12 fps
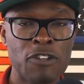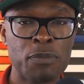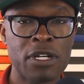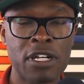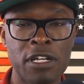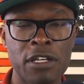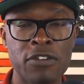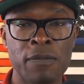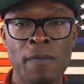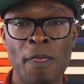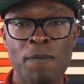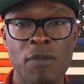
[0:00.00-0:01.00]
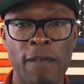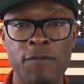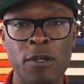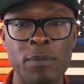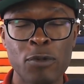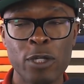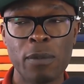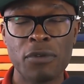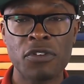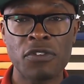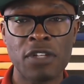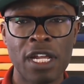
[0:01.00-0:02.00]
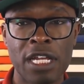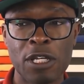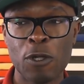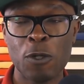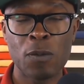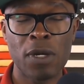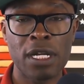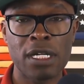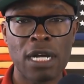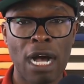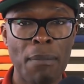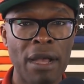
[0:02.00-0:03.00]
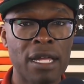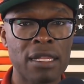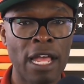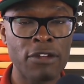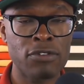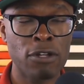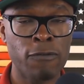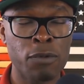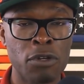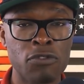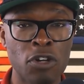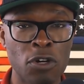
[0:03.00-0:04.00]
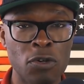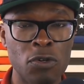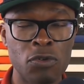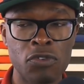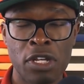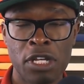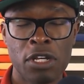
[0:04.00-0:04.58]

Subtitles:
Because if the boy was to say, you know what, I'm Michelangelo from the Turtles,